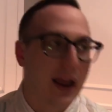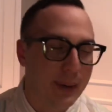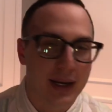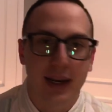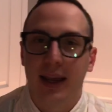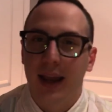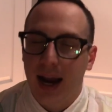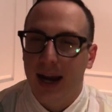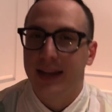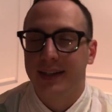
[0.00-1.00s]
I mean,
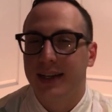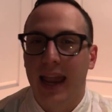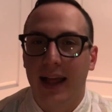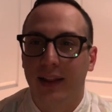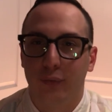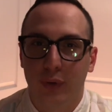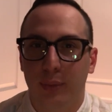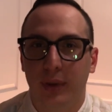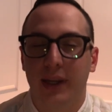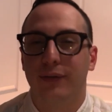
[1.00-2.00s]
I see Ellen
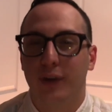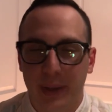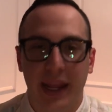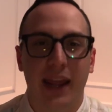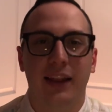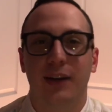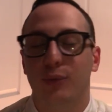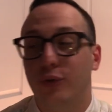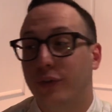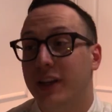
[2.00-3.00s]
Ripley from the Alien
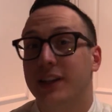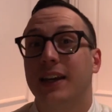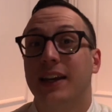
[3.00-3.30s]
movies